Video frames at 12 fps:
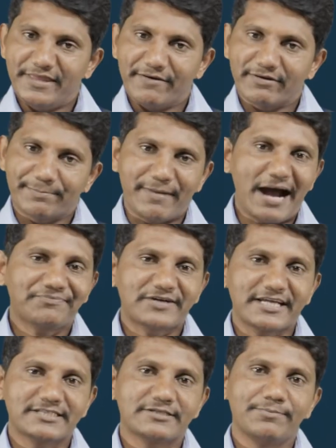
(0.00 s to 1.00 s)
they were
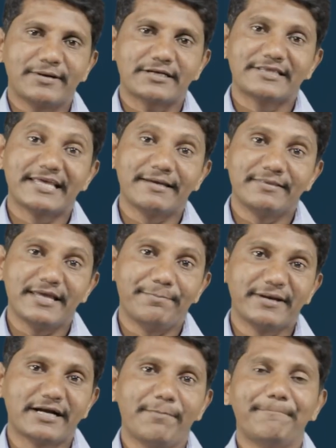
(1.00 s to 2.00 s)
baptized, but they, they
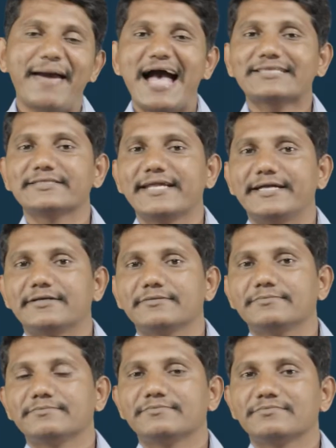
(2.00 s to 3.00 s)
become backslide.
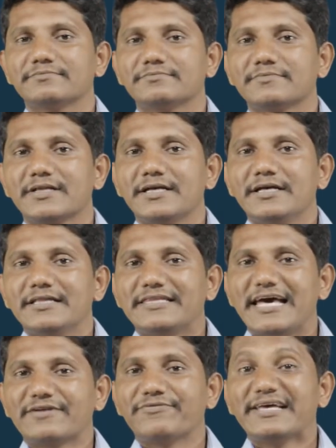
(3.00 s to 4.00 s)

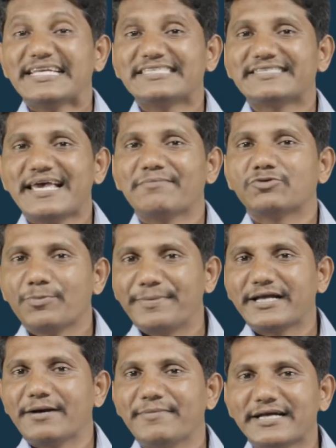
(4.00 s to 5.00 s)
They are very same to
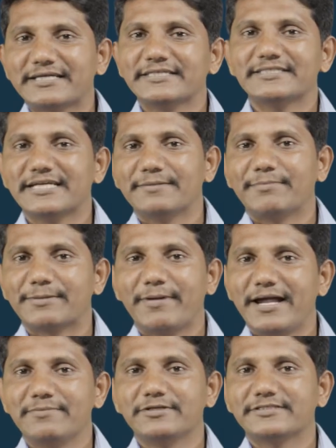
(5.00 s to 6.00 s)
become a Christian, but
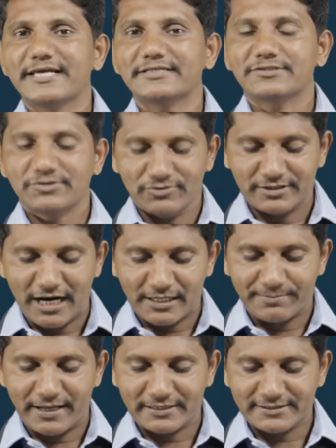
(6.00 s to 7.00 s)
Bible says should
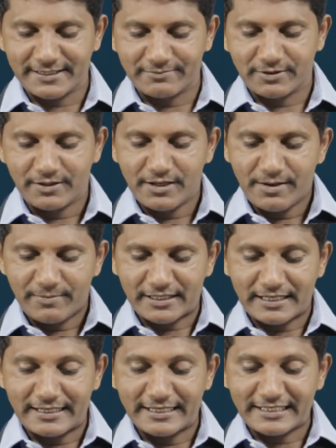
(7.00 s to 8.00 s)
not be ashamed,
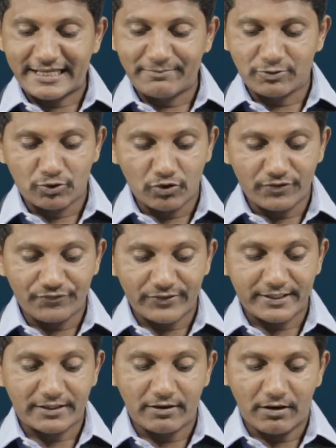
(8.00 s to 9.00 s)
but let him
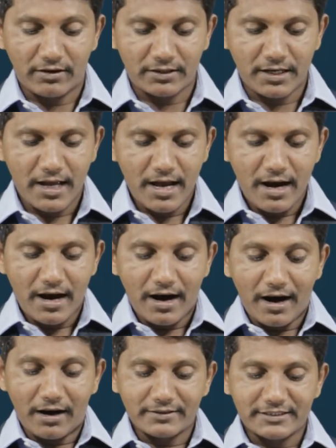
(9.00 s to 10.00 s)
glorify God
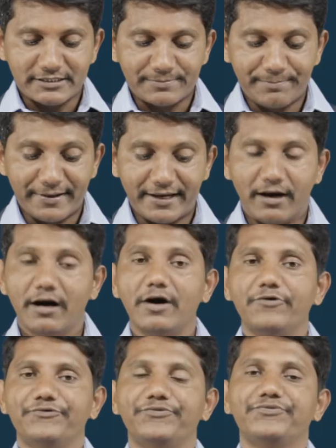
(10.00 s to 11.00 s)
on this
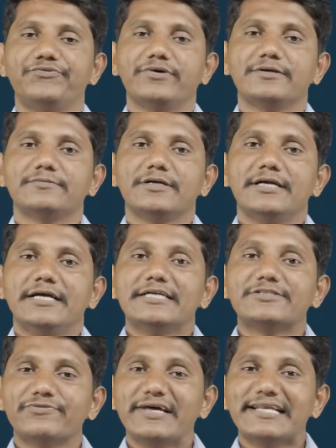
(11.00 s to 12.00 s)
behalf.
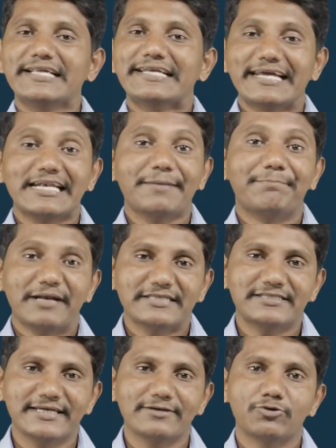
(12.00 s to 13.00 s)
It's very really
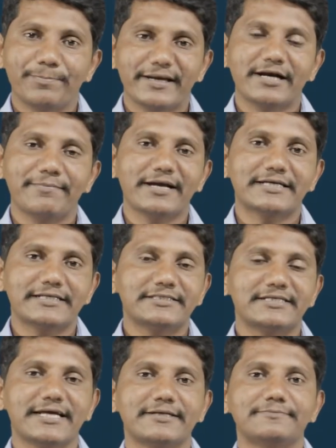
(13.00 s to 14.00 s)
blessing to become a
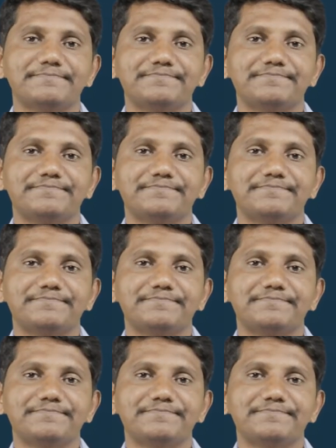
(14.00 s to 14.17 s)
Christian.